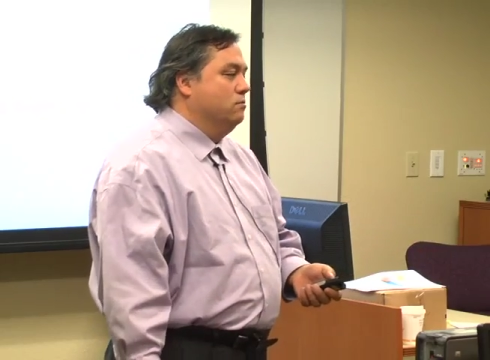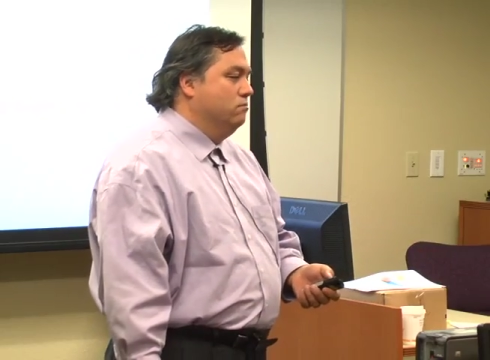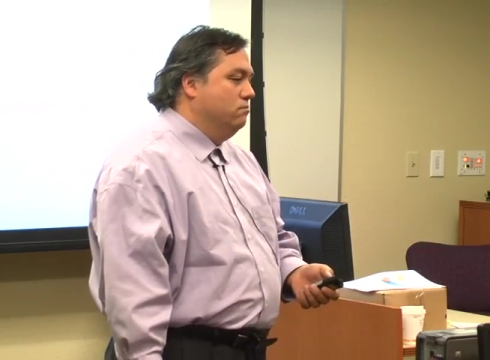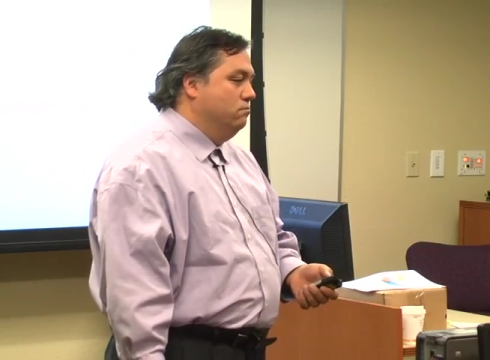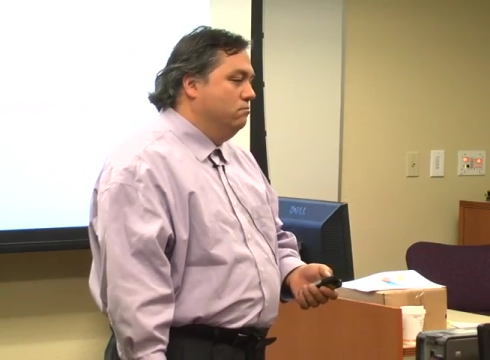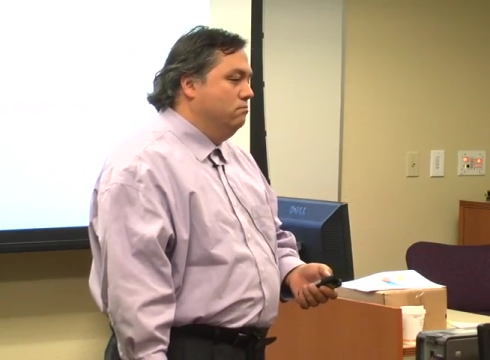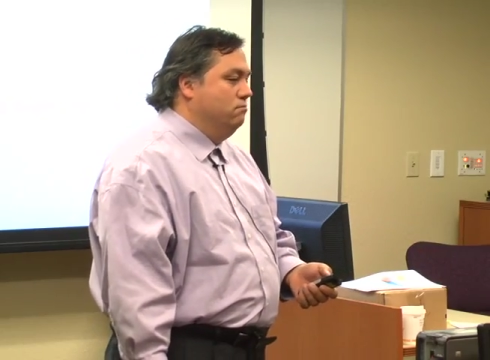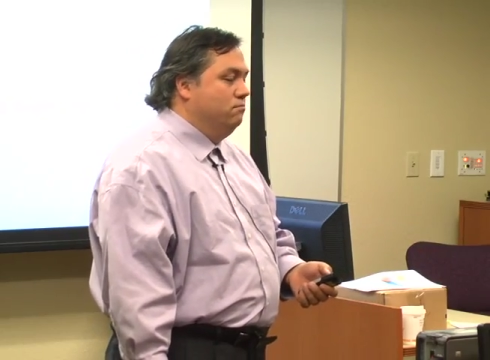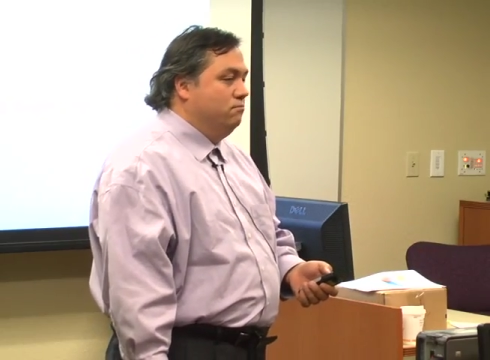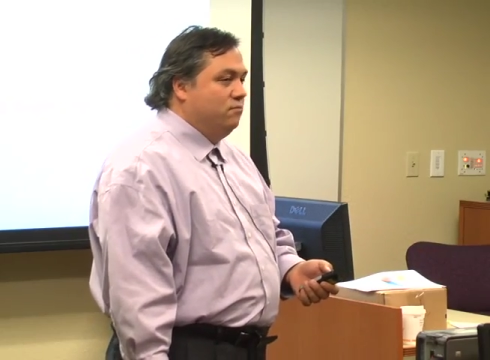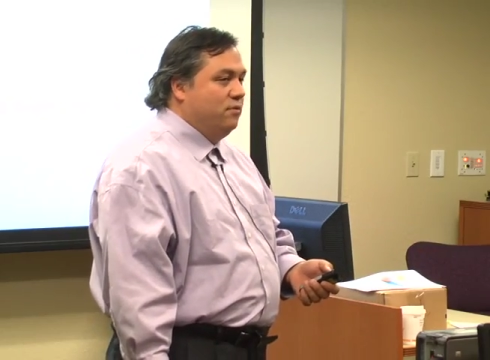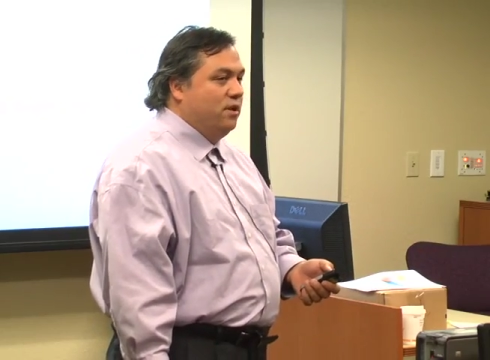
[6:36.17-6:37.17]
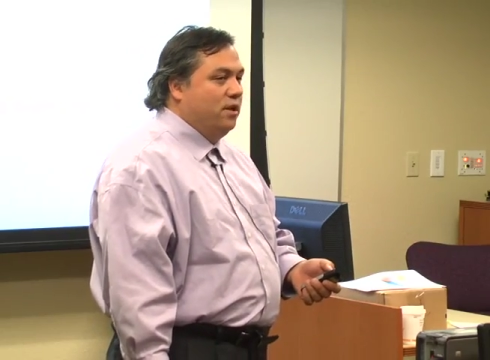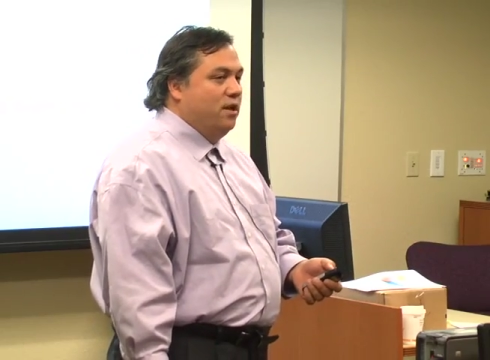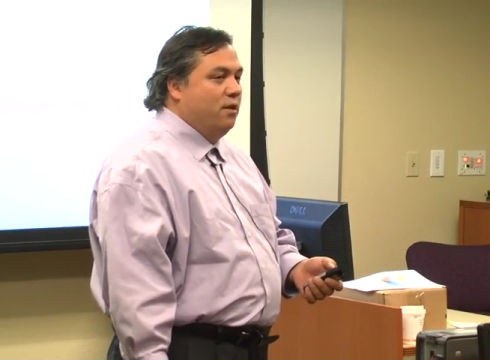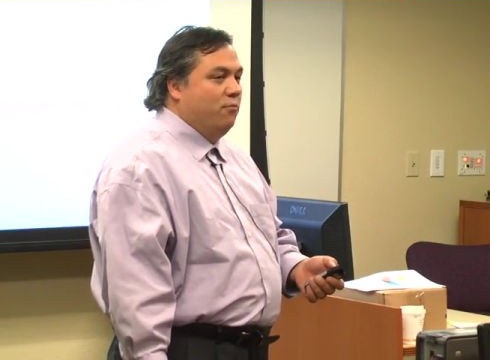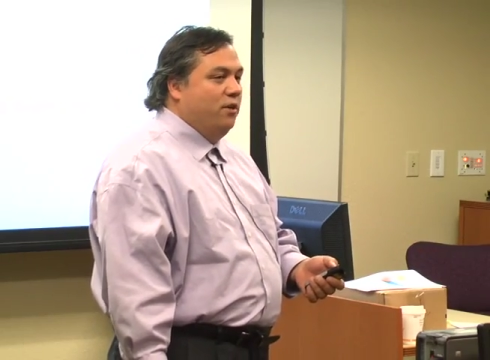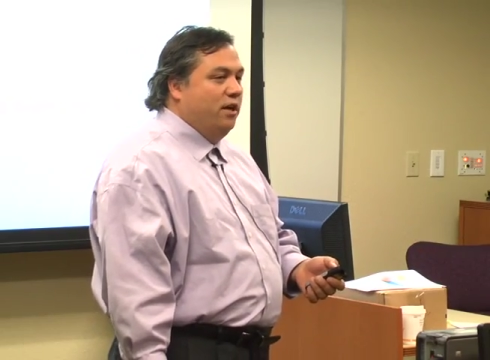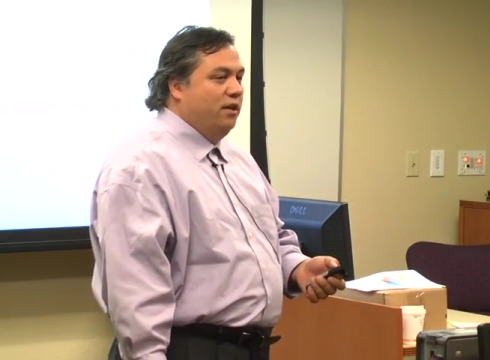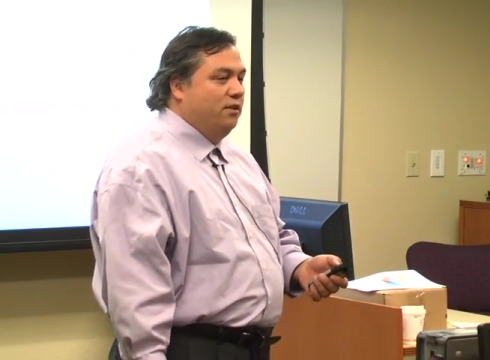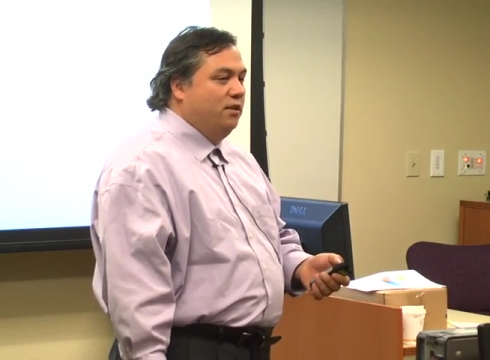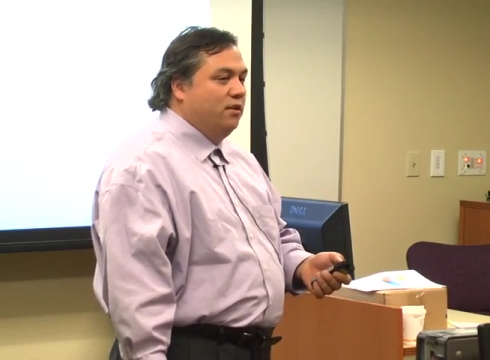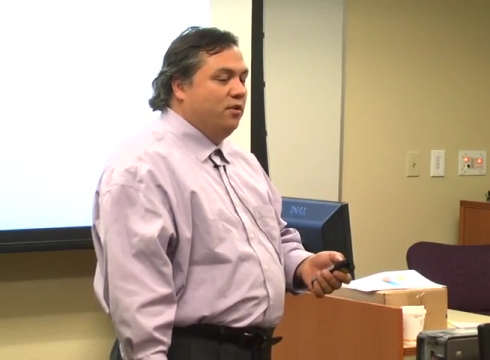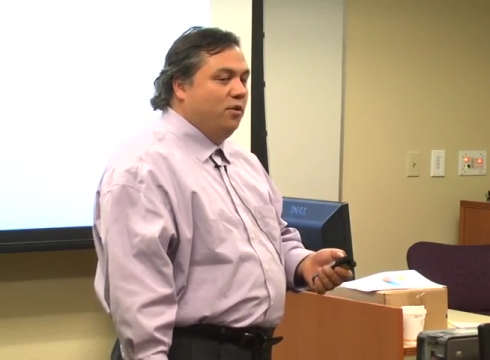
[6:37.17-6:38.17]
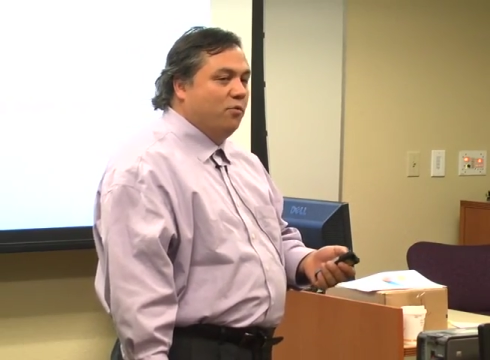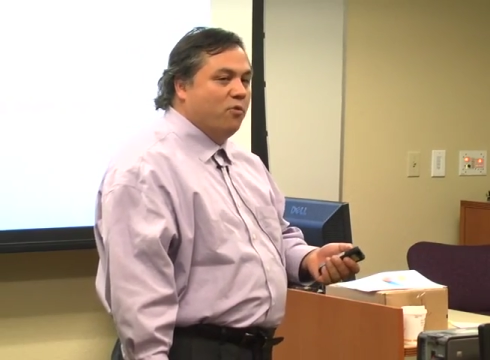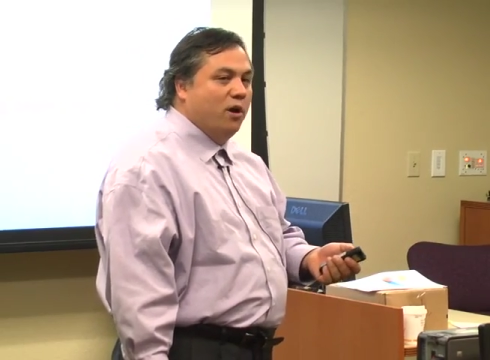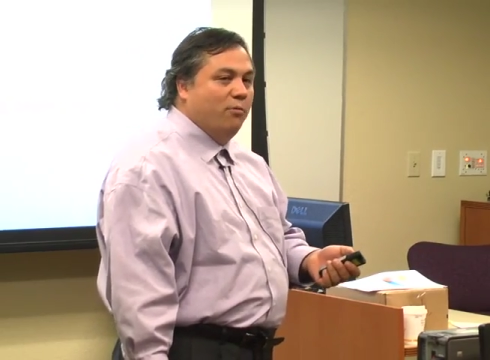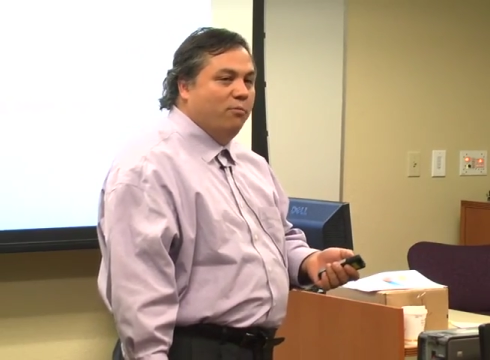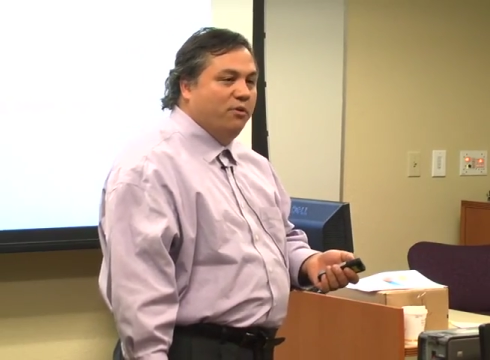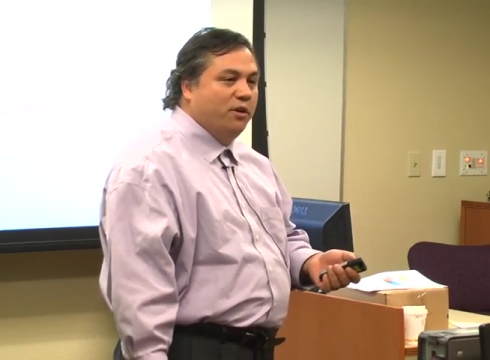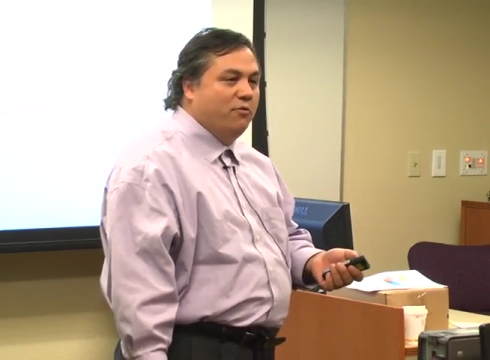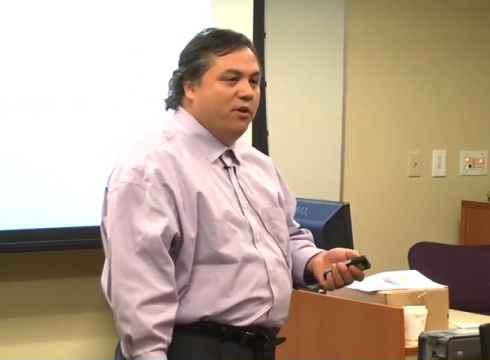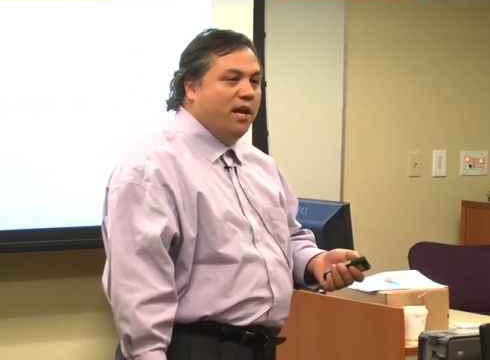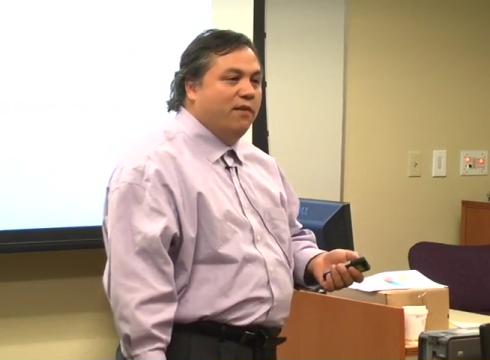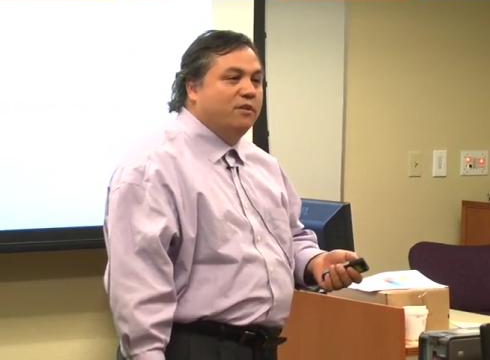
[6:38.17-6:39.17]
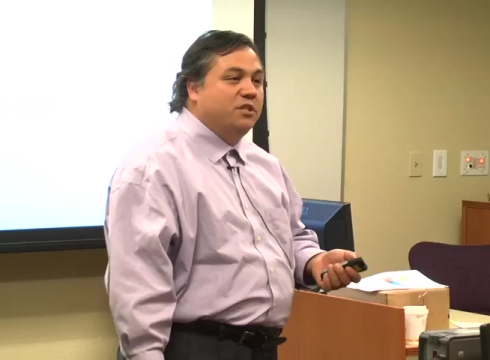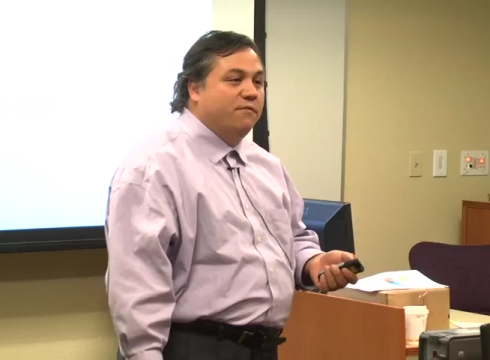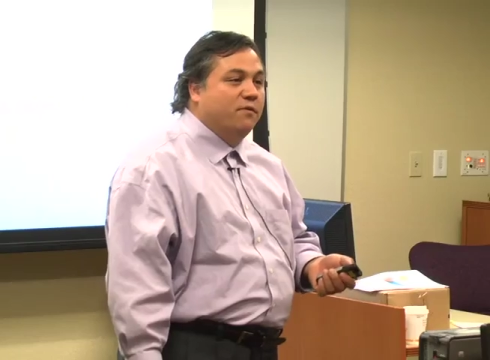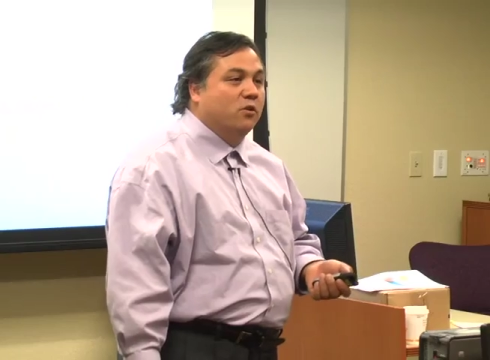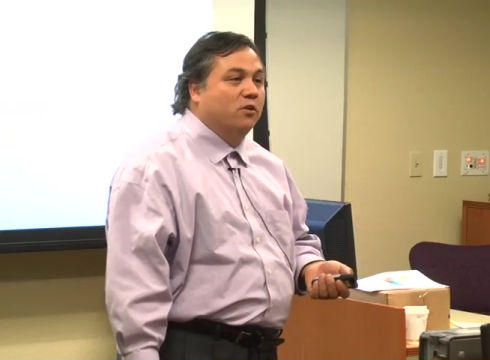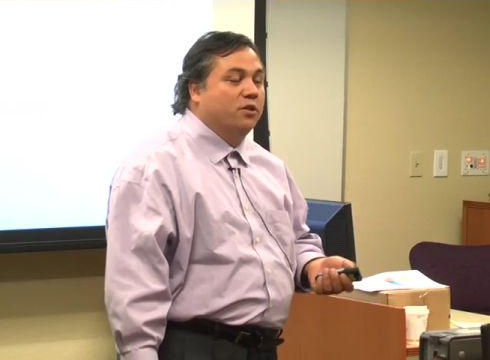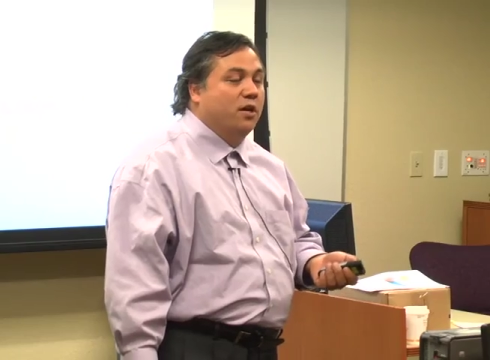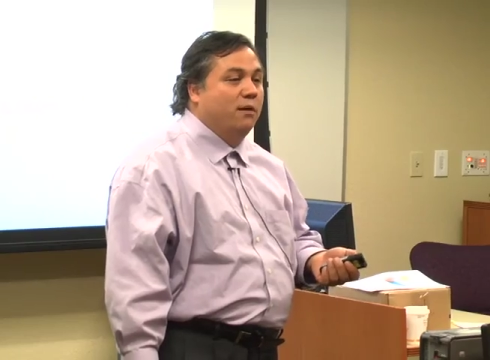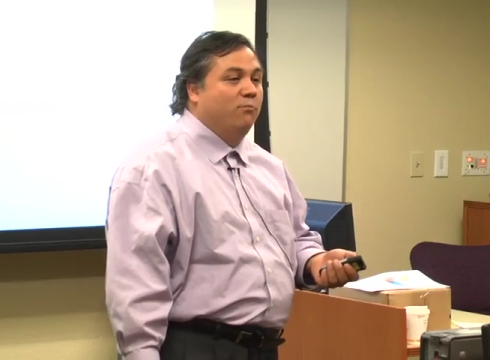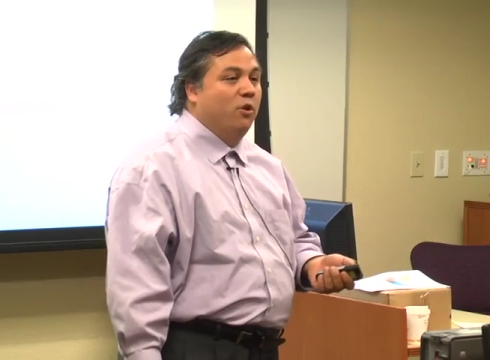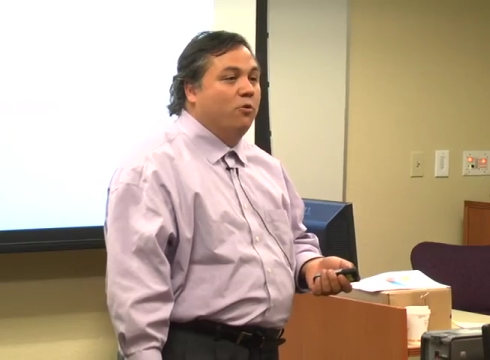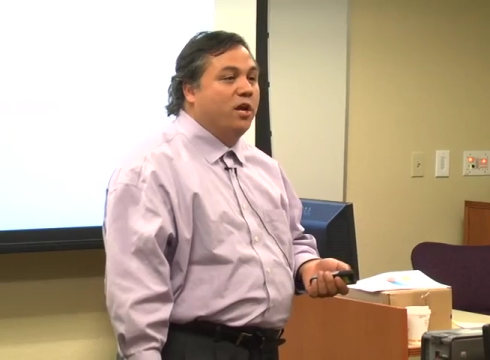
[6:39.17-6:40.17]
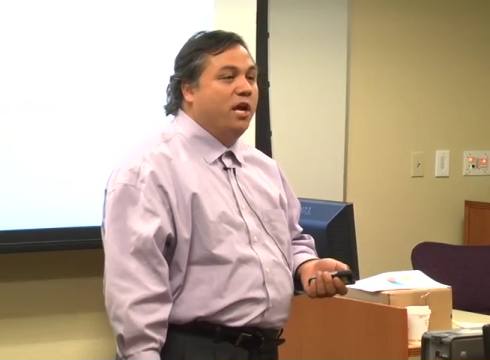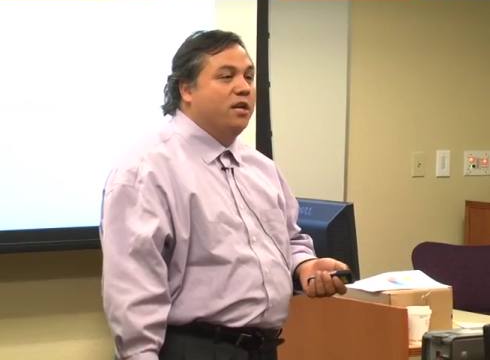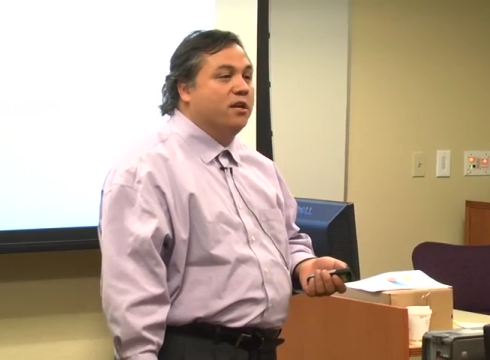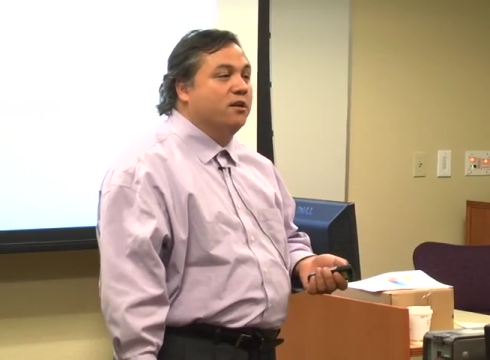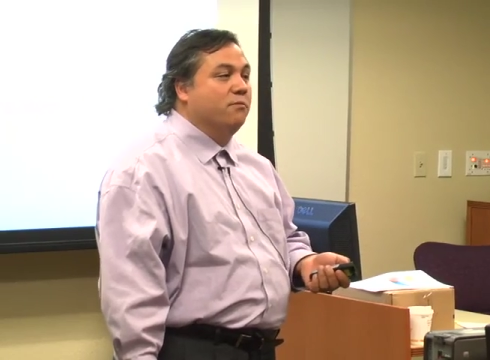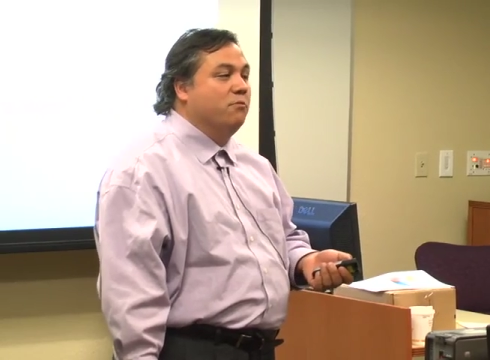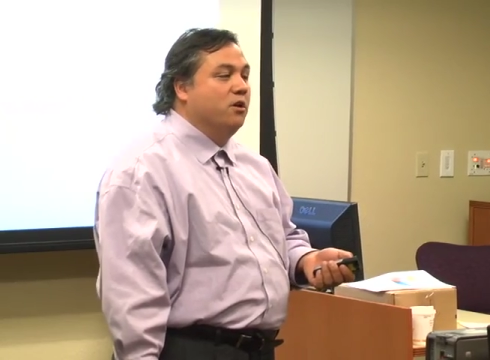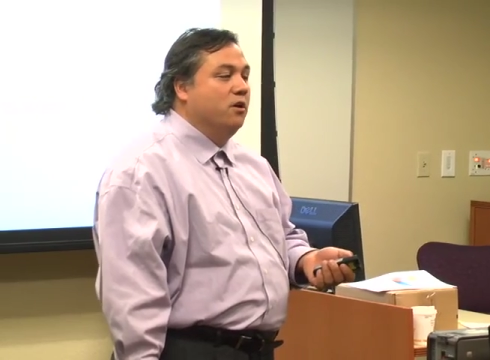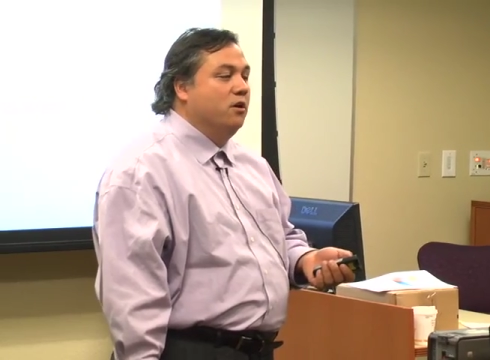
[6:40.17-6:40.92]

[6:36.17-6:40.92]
Well, you're probably going to have a difficult time locating them.